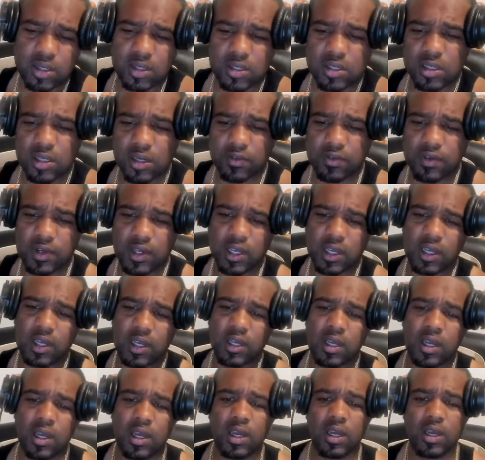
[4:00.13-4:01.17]
yourself, then
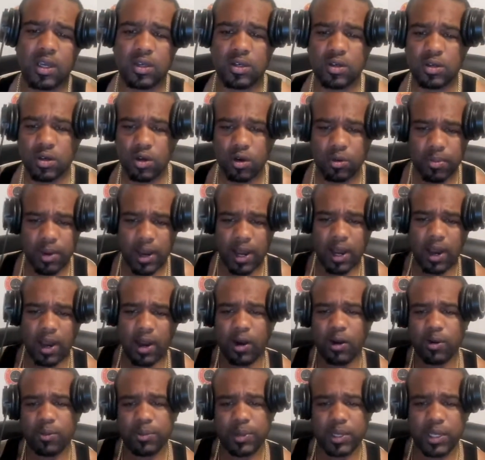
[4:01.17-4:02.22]
by
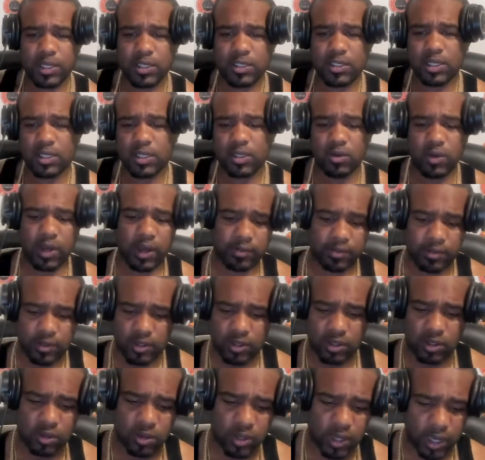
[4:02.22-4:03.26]
all means, then you have to
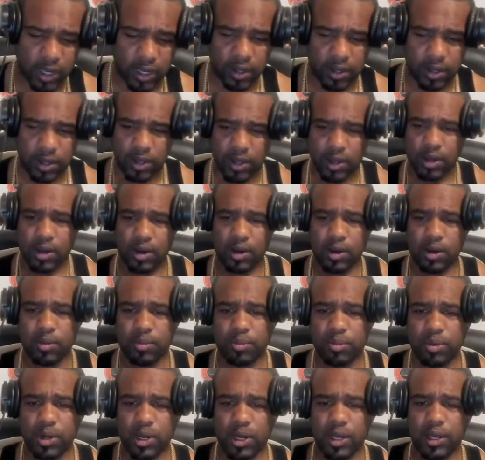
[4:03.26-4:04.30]
do that.
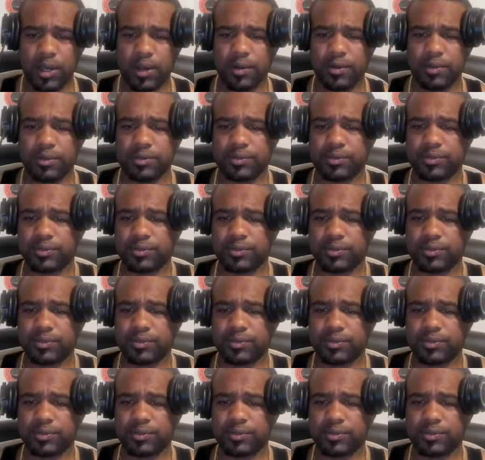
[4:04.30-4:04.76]
But